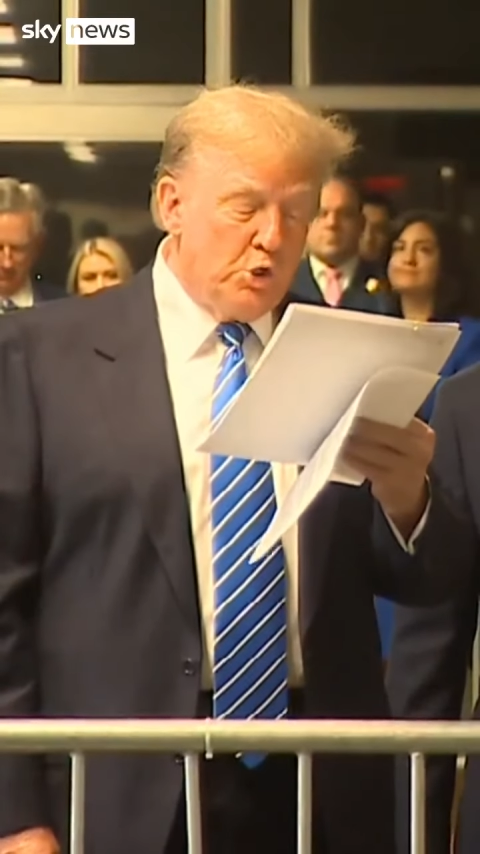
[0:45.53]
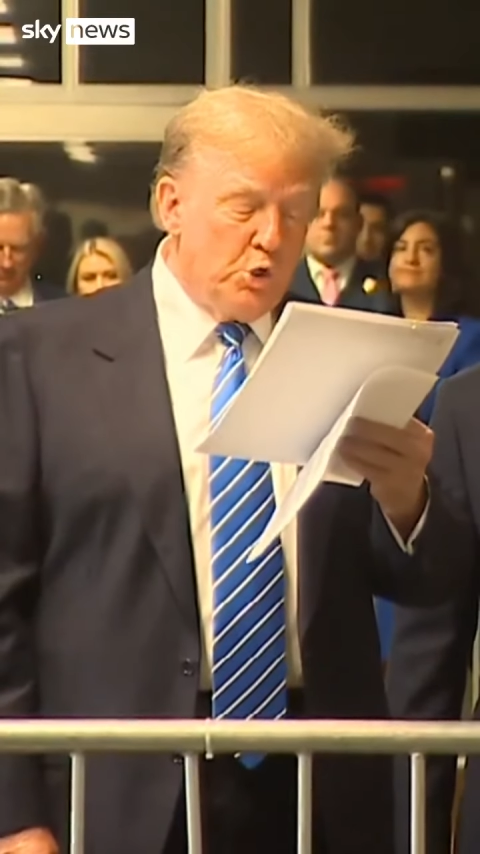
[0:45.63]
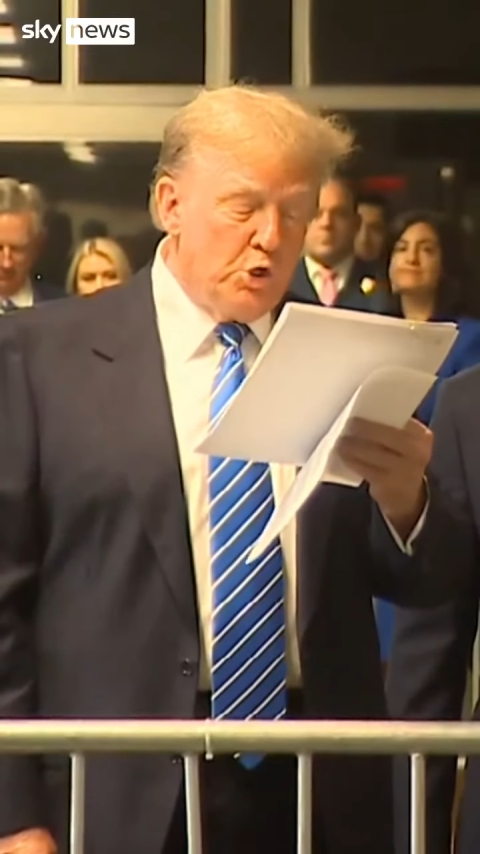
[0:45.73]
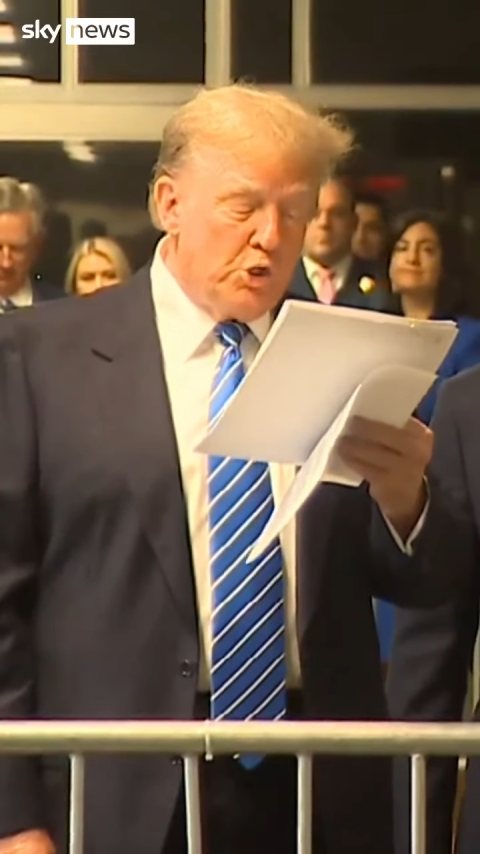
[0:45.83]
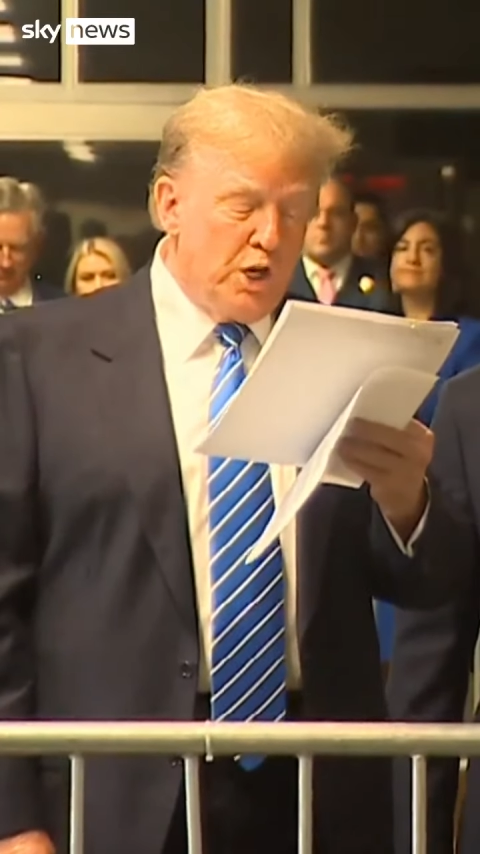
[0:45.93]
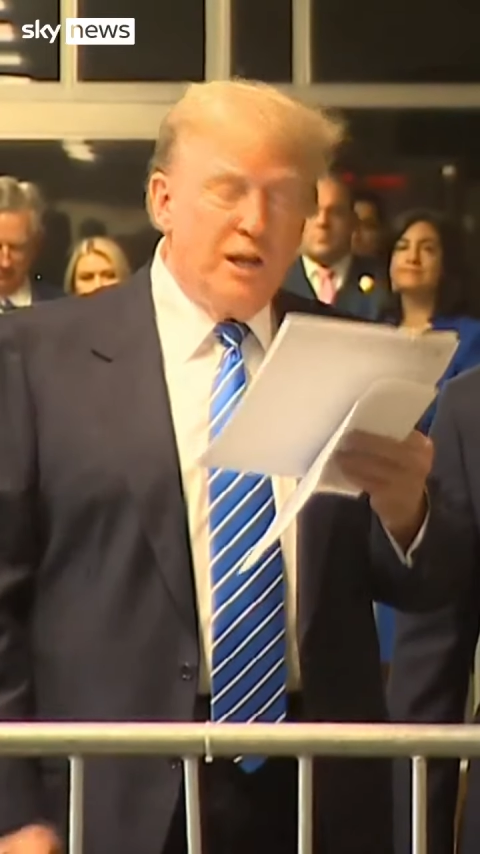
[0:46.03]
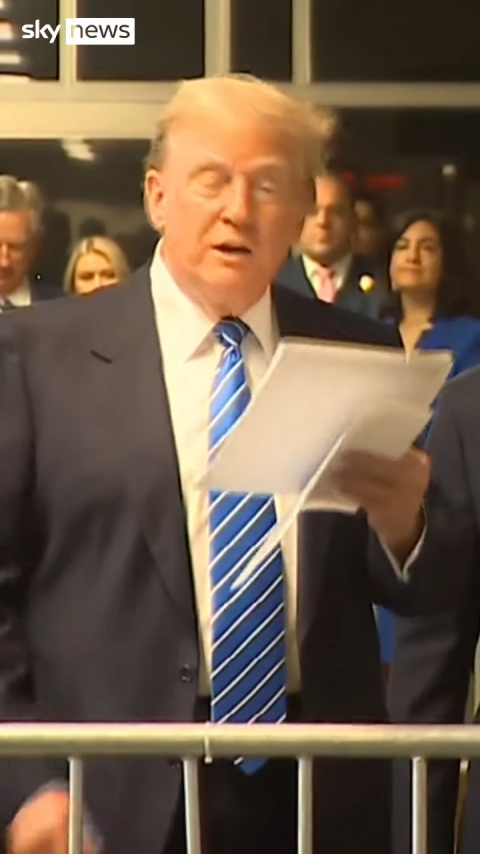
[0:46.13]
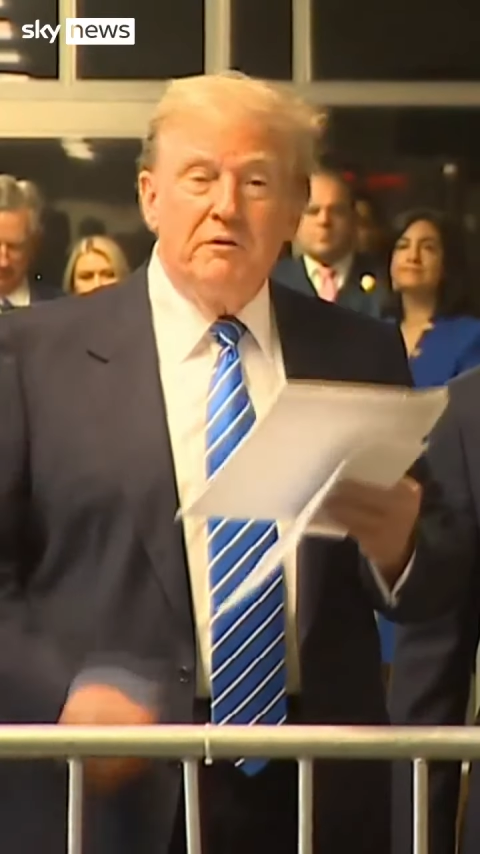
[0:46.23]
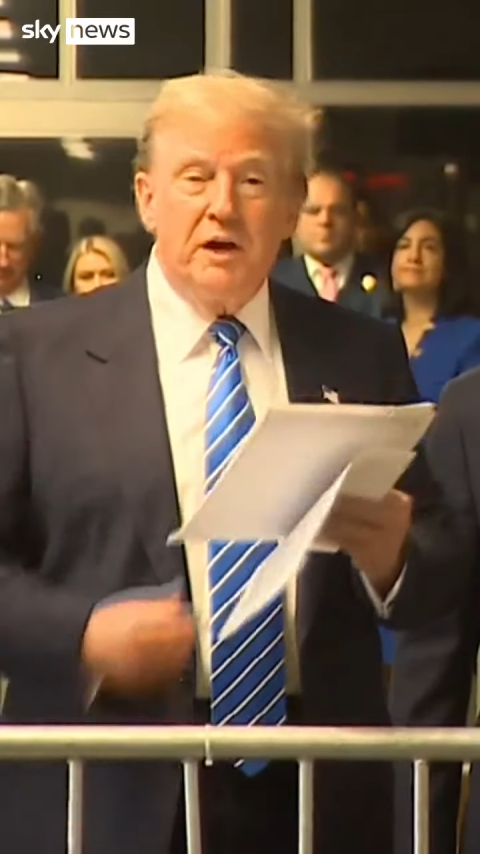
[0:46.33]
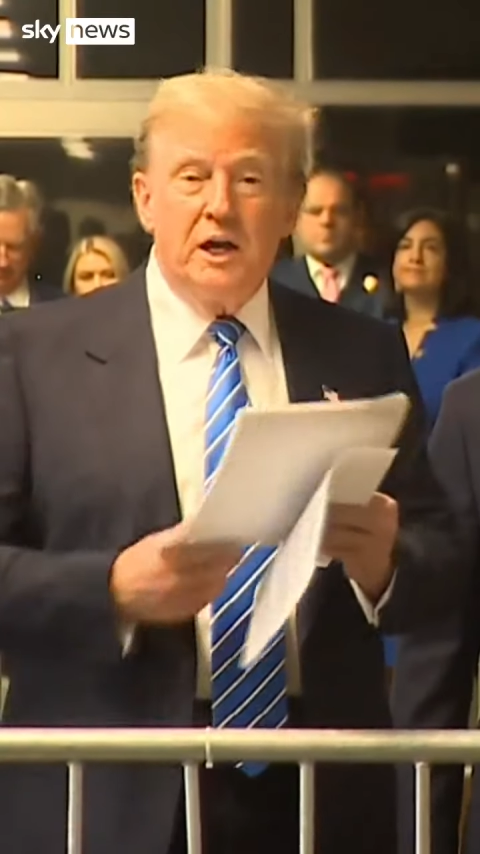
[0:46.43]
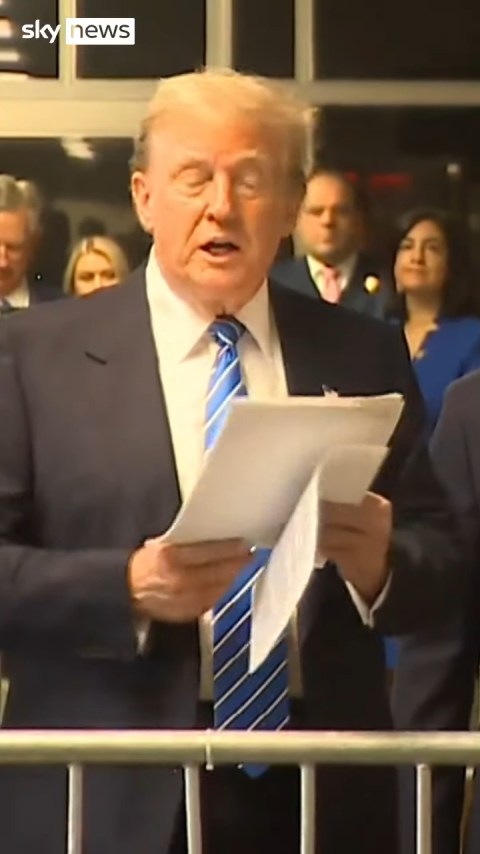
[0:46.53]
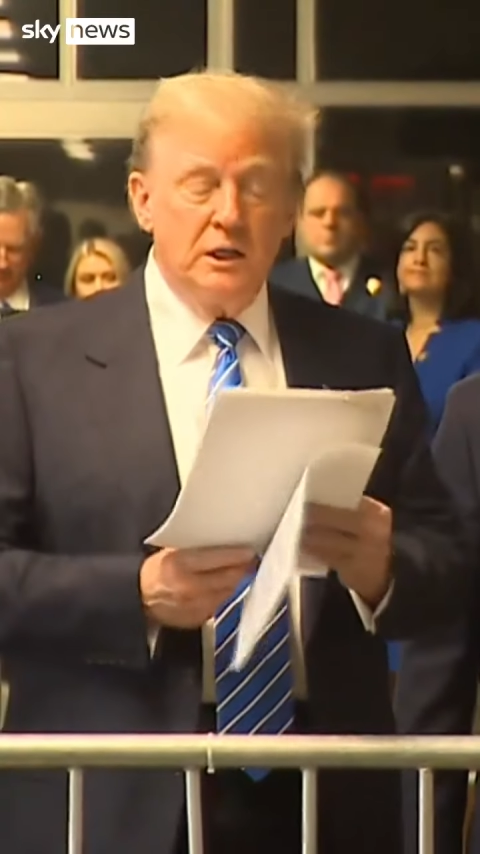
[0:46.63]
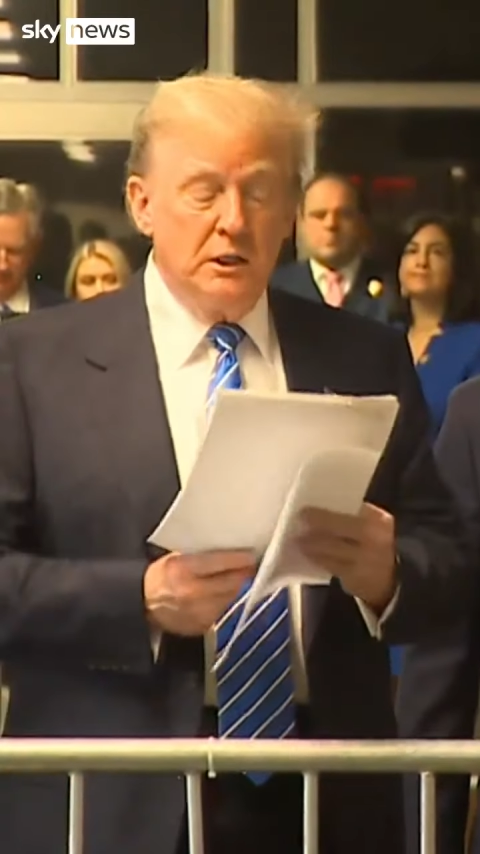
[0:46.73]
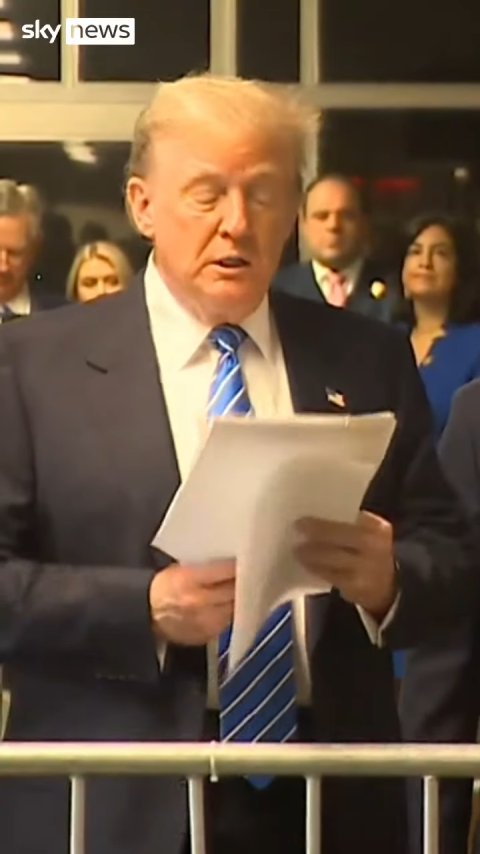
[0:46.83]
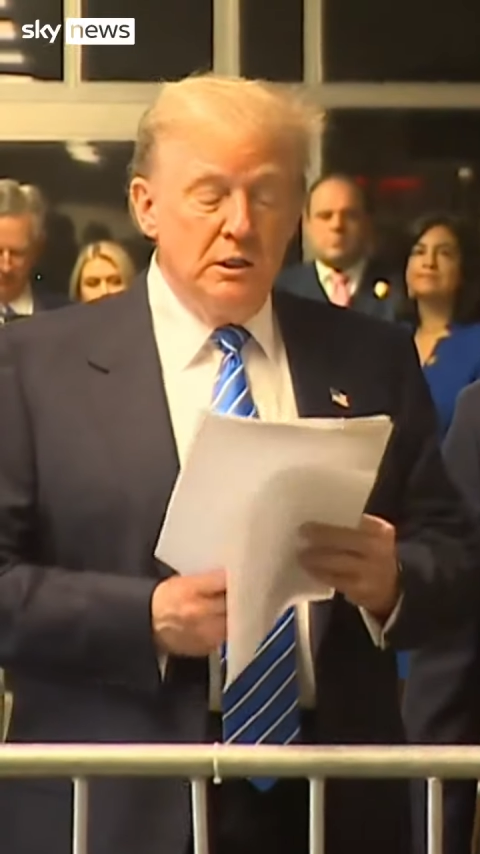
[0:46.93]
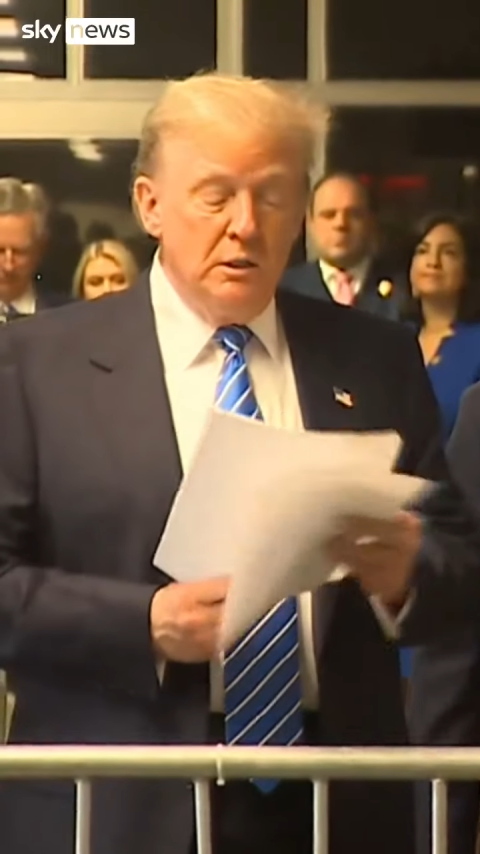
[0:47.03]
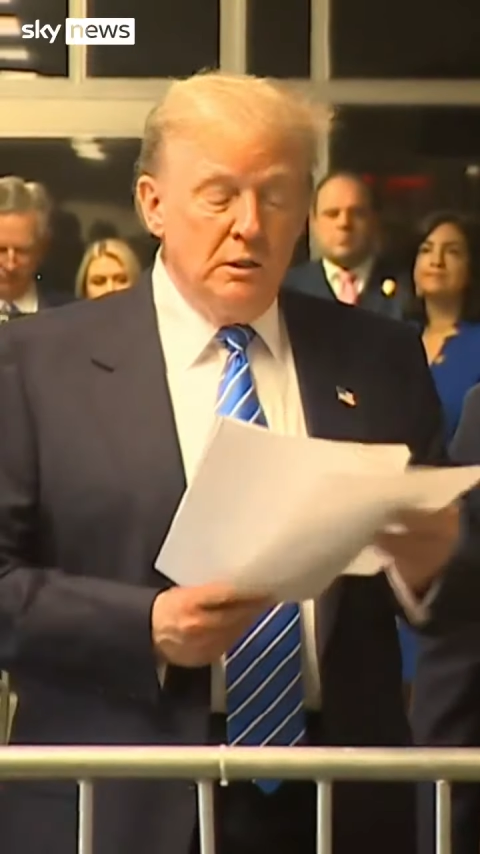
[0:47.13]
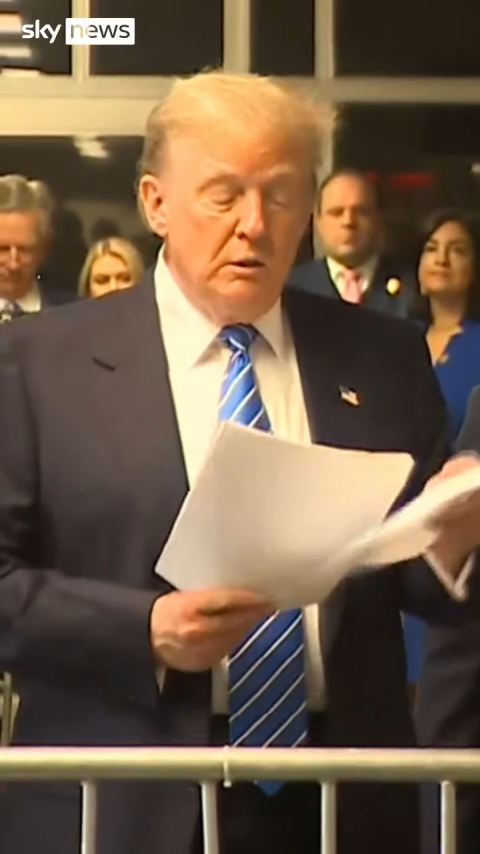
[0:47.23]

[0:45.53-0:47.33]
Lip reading: Georgia, and Nevada.